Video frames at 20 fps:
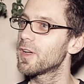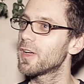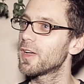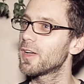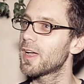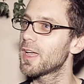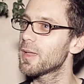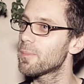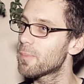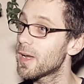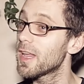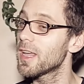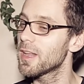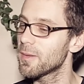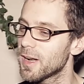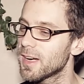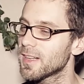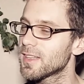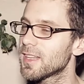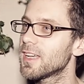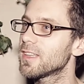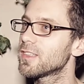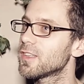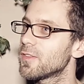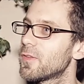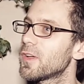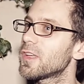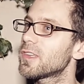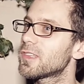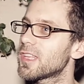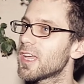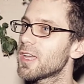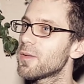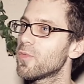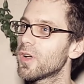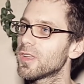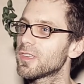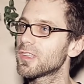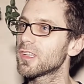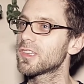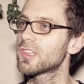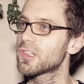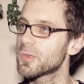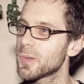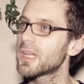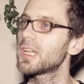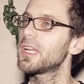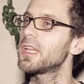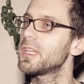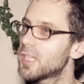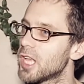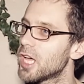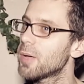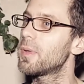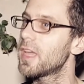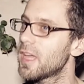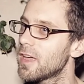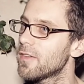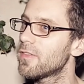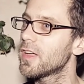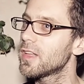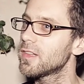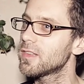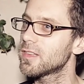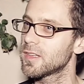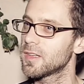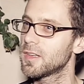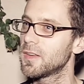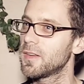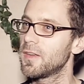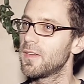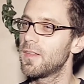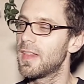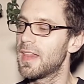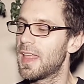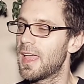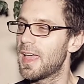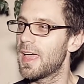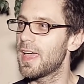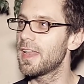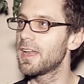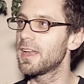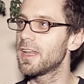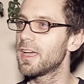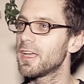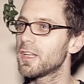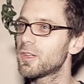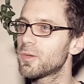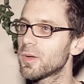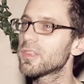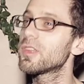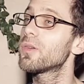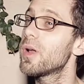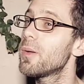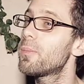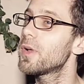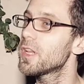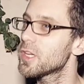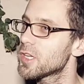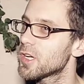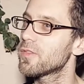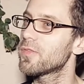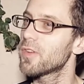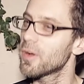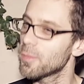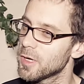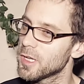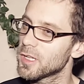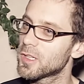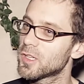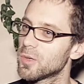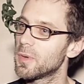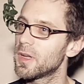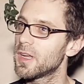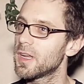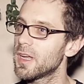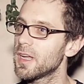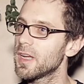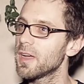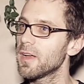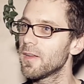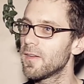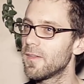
I played Malta. The first time was a strictly dub event, and it was a real pleasure for me to be here.